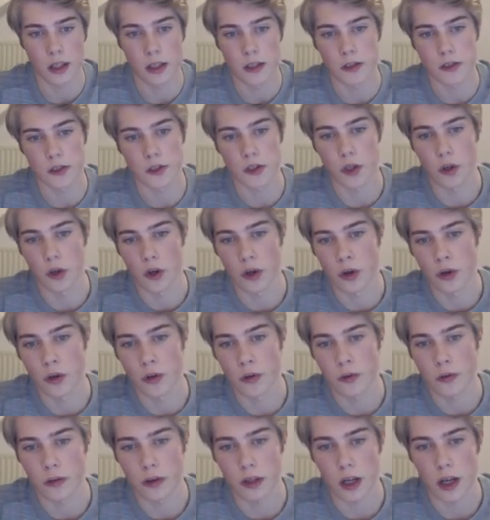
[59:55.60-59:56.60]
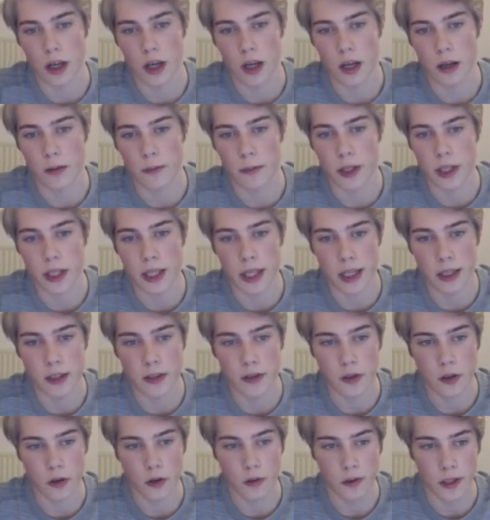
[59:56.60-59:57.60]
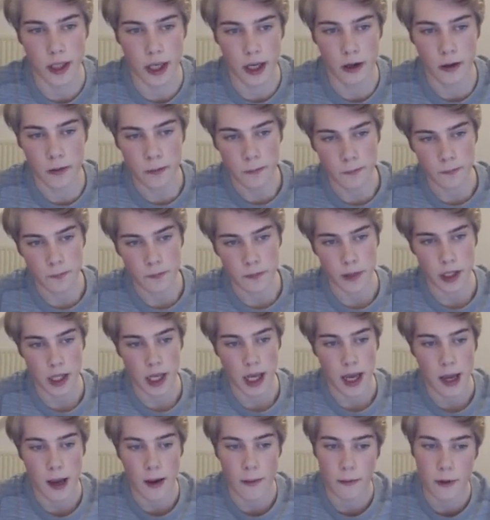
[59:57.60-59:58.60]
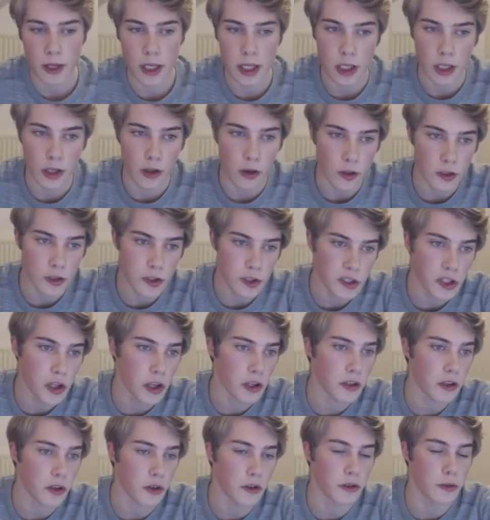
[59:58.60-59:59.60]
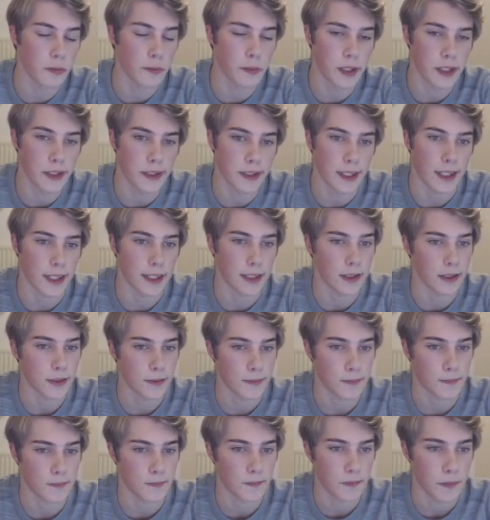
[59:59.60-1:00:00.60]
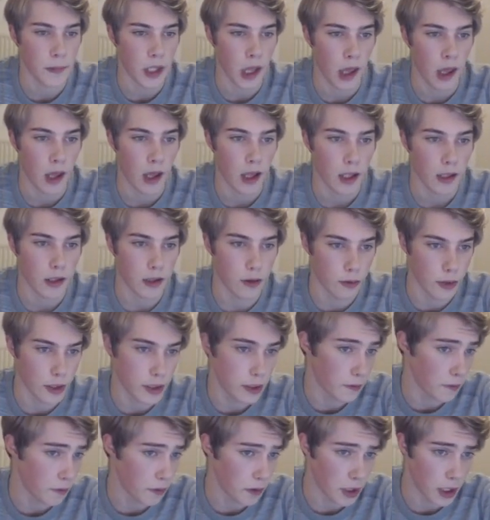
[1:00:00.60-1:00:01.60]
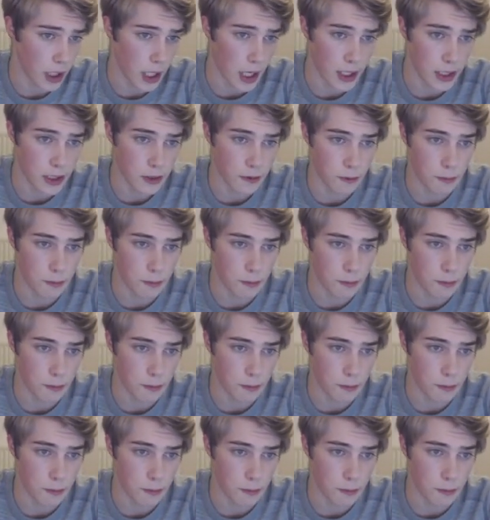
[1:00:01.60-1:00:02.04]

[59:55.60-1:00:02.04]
So um, you cannot go there. And we can also not go to b6. The reason for that is